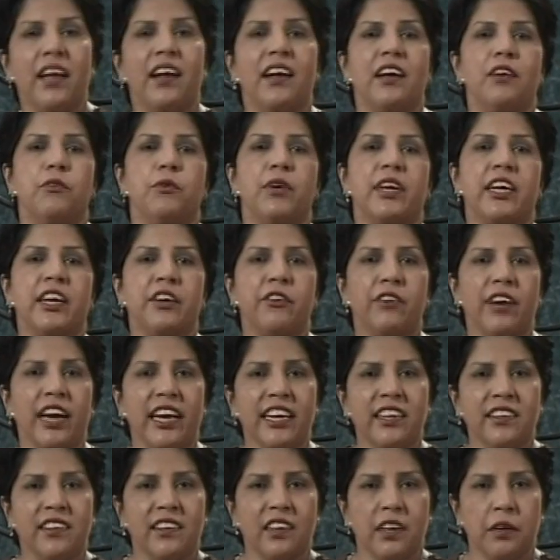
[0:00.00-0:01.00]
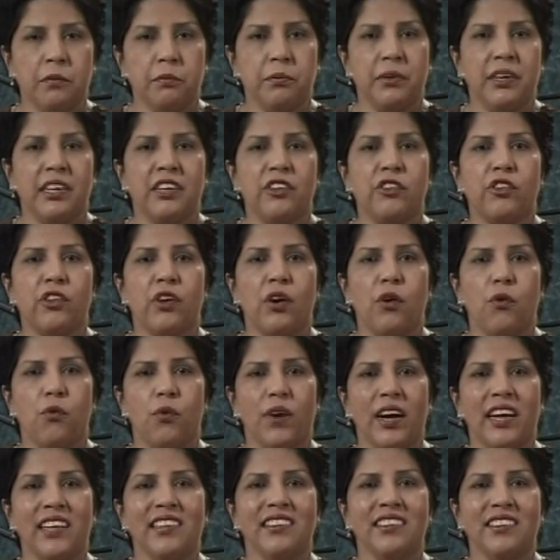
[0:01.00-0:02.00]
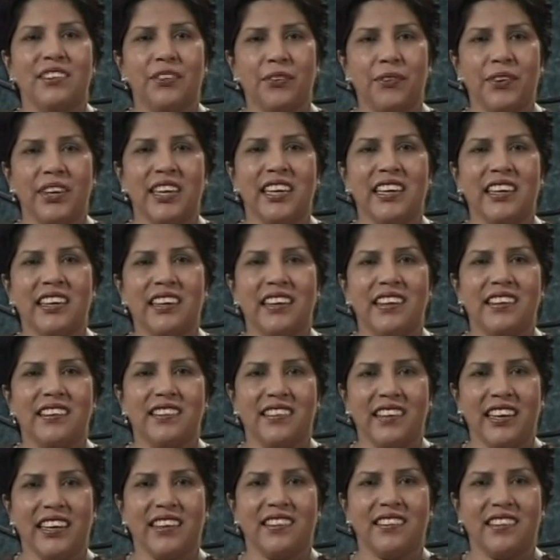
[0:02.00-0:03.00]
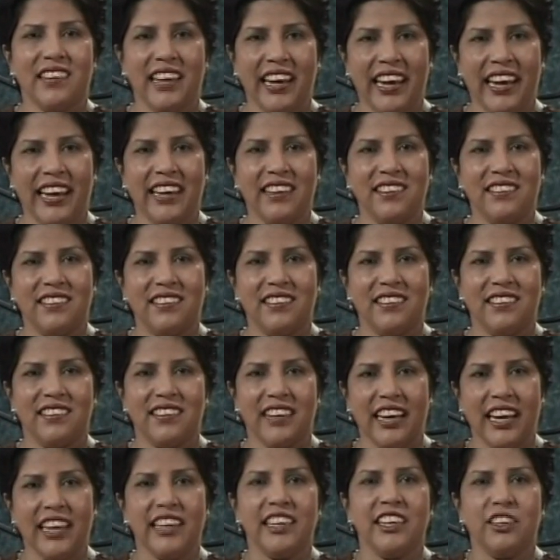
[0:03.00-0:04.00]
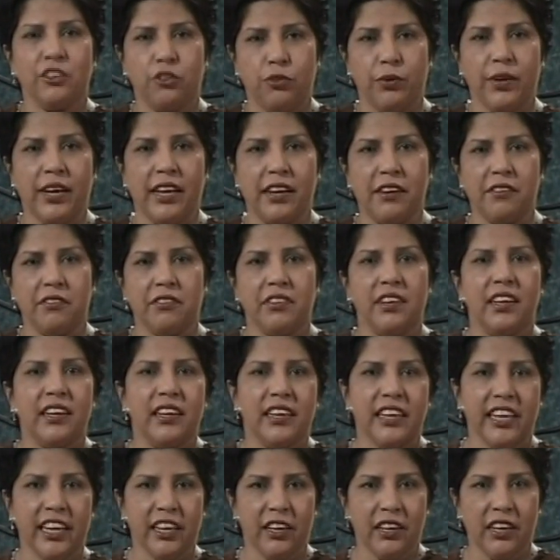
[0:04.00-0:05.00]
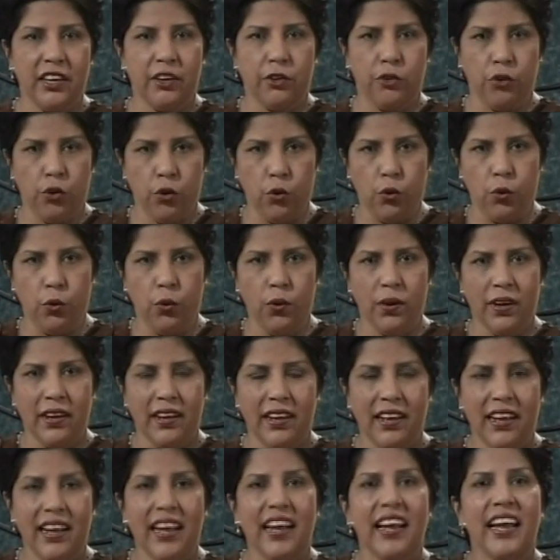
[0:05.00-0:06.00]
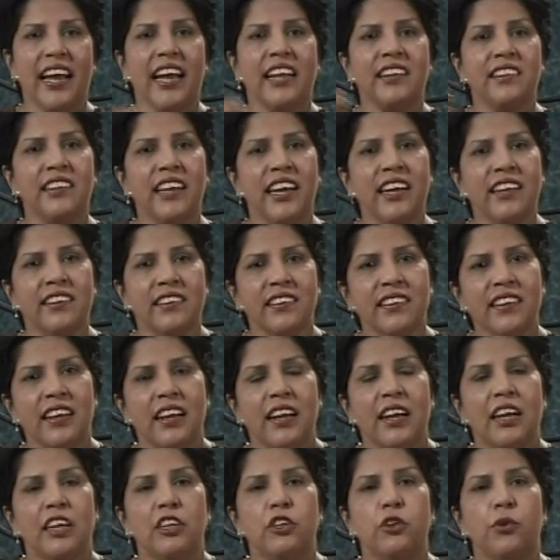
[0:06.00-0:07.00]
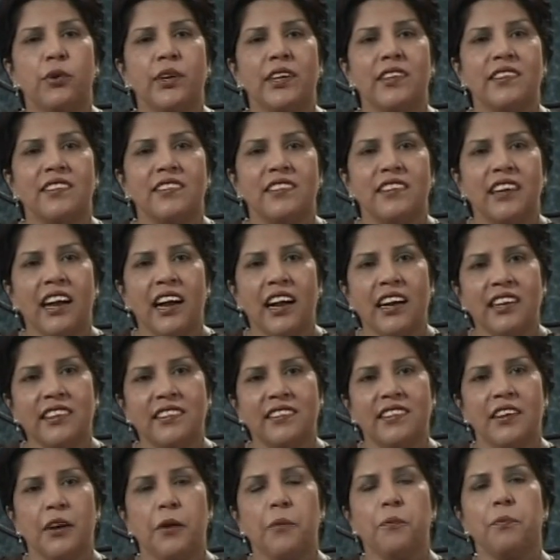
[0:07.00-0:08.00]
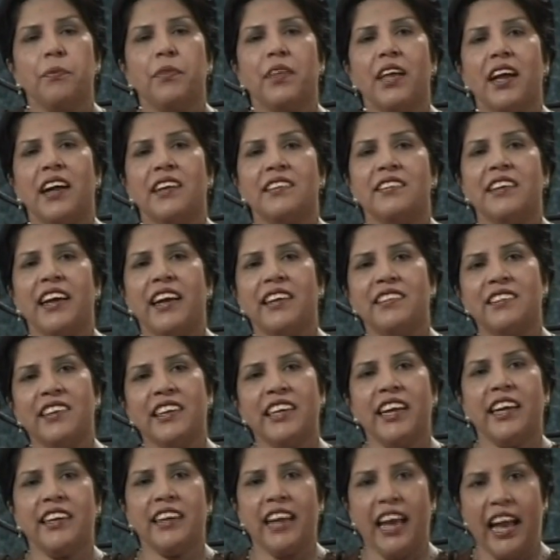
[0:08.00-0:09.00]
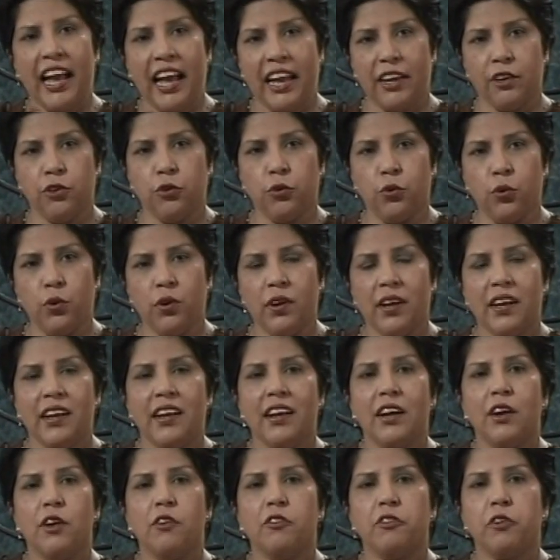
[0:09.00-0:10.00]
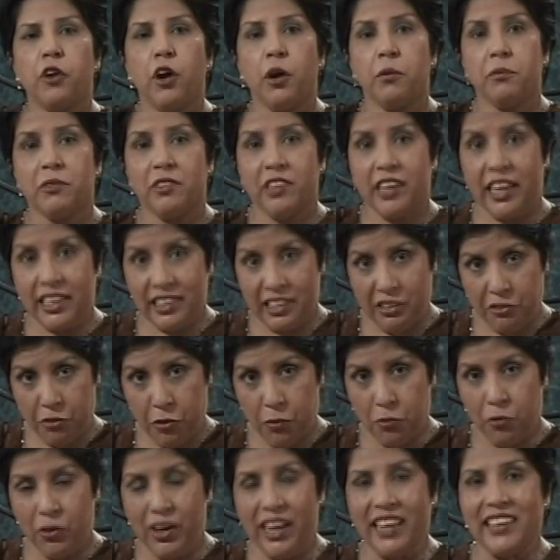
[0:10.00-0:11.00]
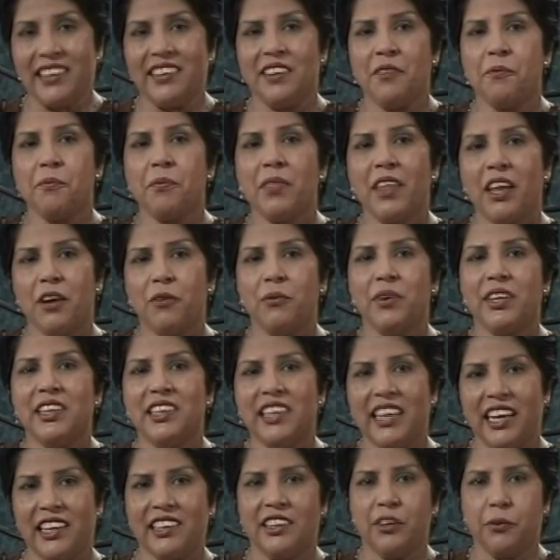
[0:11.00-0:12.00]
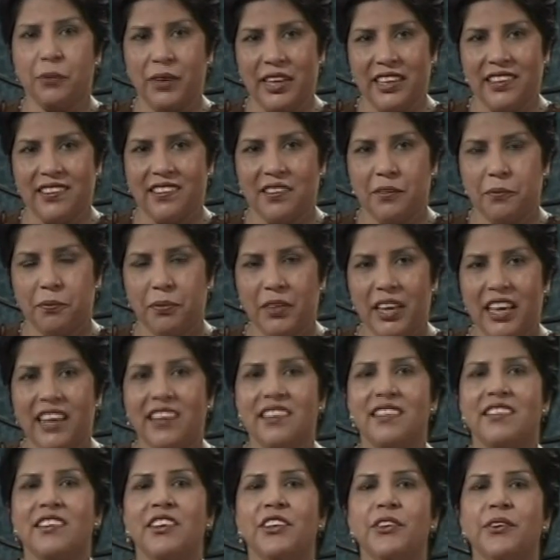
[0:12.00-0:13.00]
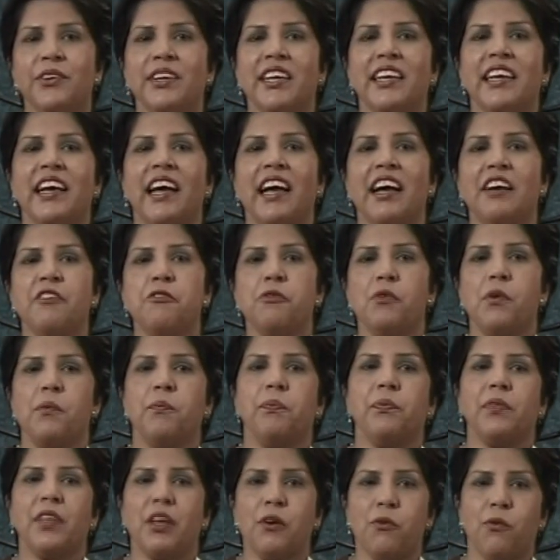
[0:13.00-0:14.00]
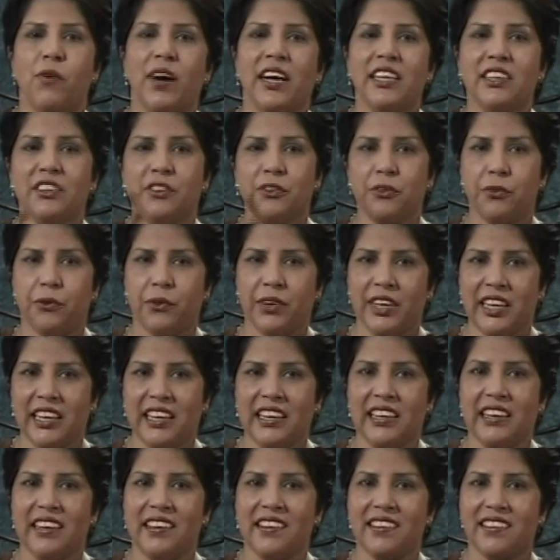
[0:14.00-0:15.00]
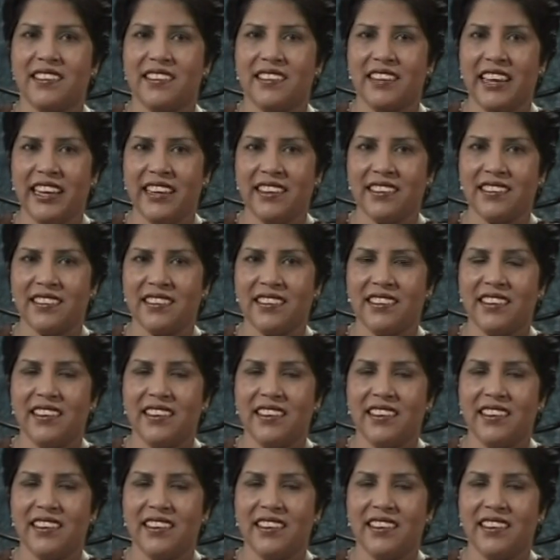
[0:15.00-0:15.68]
we can write the numbers 1, 3, 6, 8, 9 and 12 in a row and then you can start attaching an arrow from starting from 1 with the other ones. So, you can have 1, 3, 6,